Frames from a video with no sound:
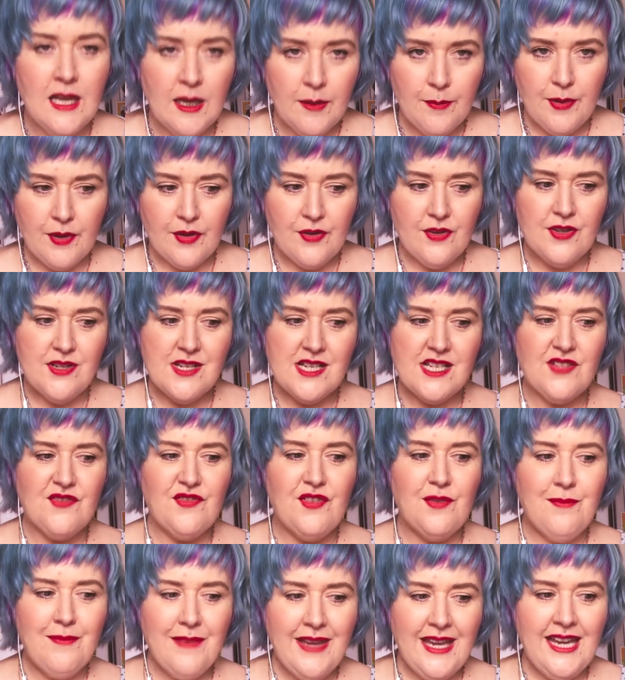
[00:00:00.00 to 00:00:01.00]
because
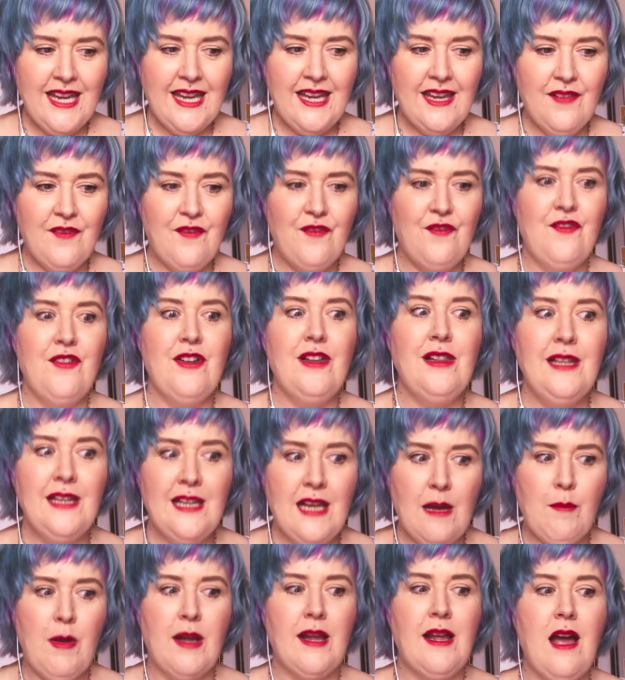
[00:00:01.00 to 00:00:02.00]
for me, filling
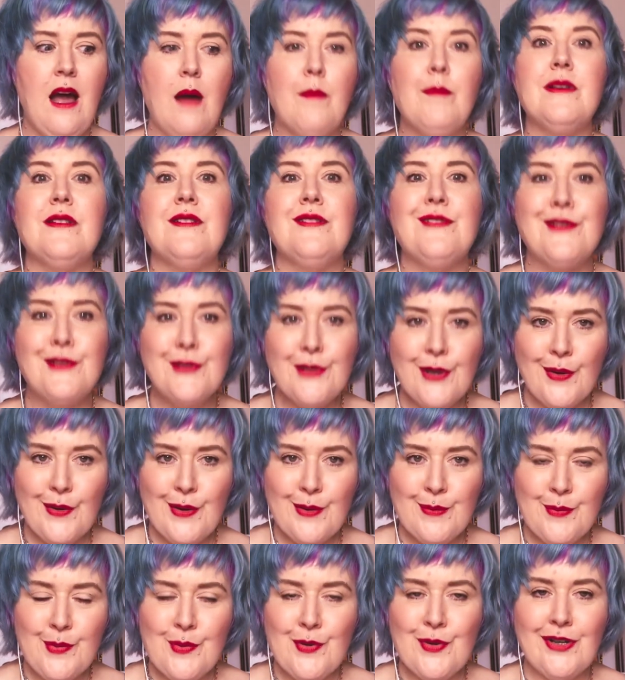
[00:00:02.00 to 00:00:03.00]
up my cup is so
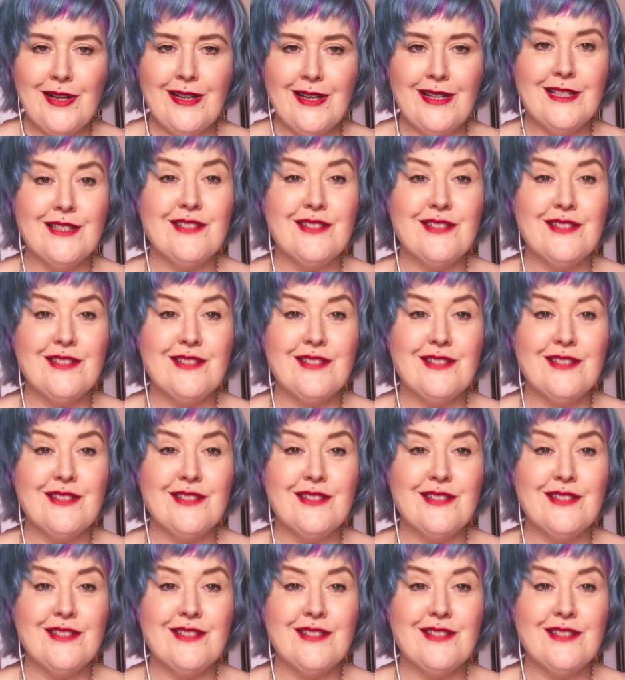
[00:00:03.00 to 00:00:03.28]
important.